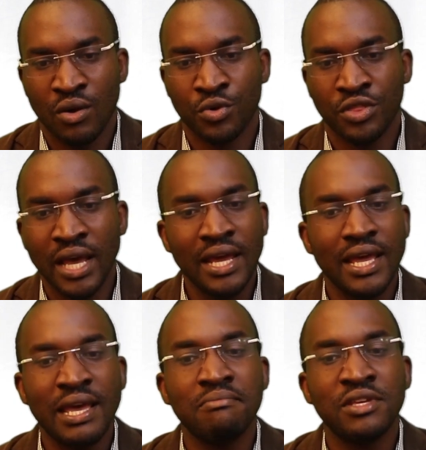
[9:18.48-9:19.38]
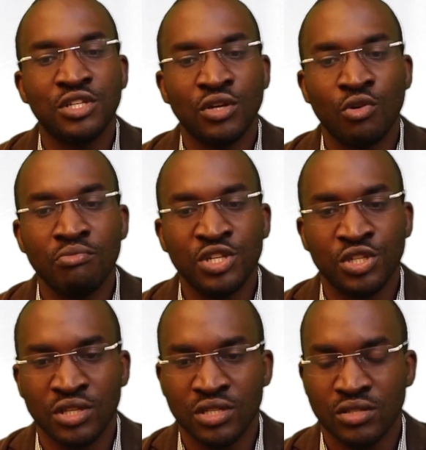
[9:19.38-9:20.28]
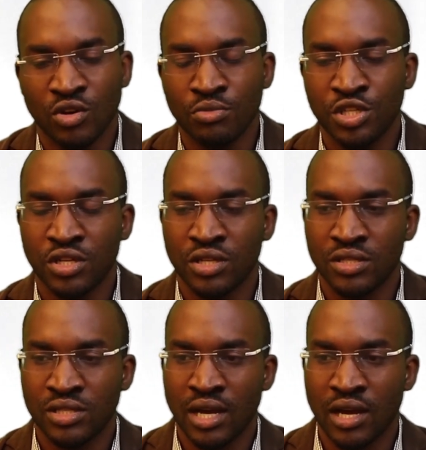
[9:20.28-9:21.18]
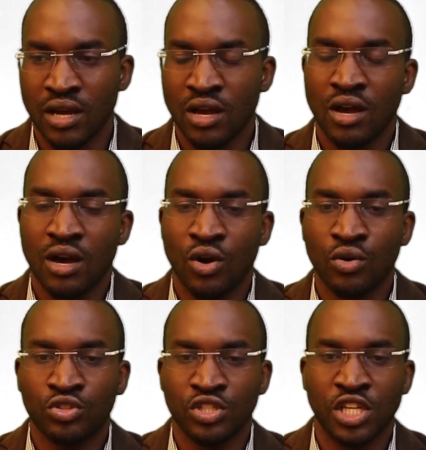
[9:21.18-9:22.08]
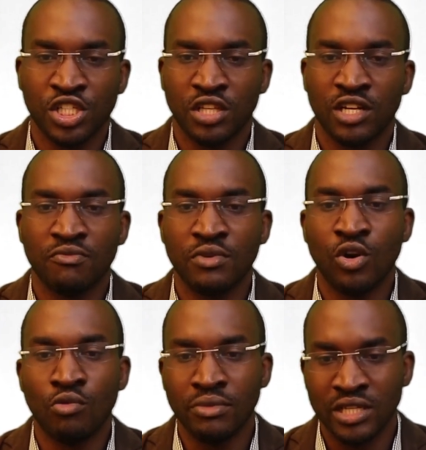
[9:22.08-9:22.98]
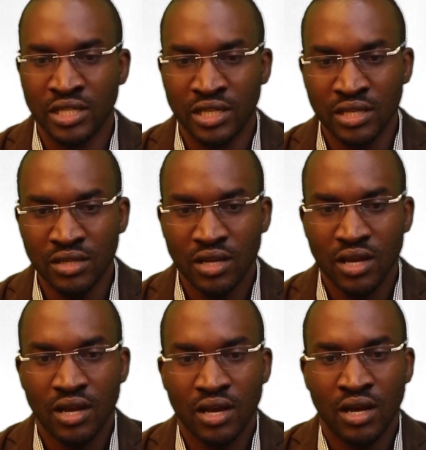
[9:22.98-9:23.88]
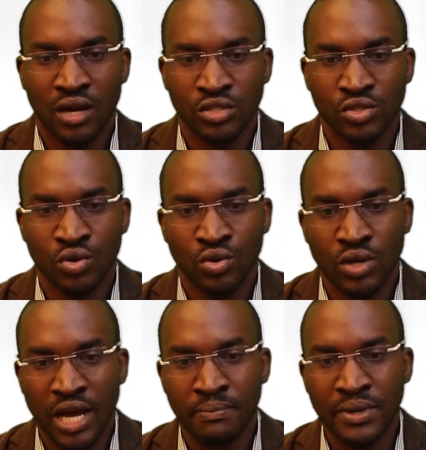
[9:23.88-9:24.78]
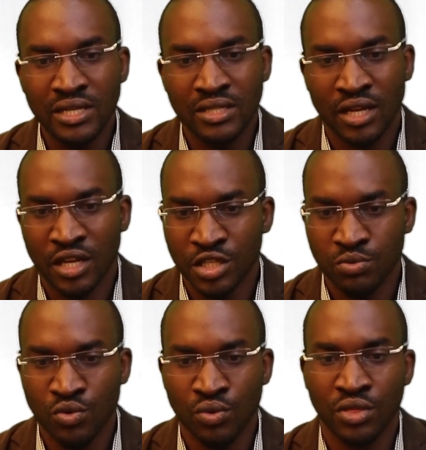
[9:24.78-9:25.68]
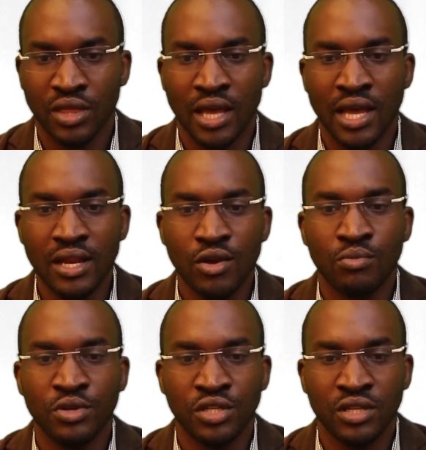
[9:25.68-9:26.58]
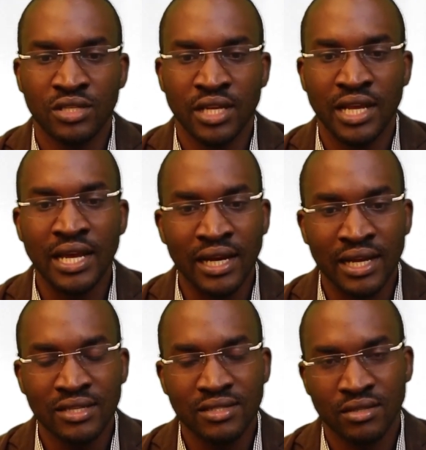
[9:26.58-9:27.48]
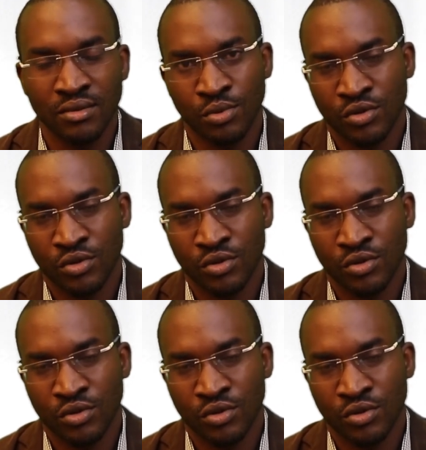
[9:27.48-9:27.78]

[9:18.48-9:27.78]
With any omissions is all transactions that have been omitted. So update the cash book with any omissions and errors.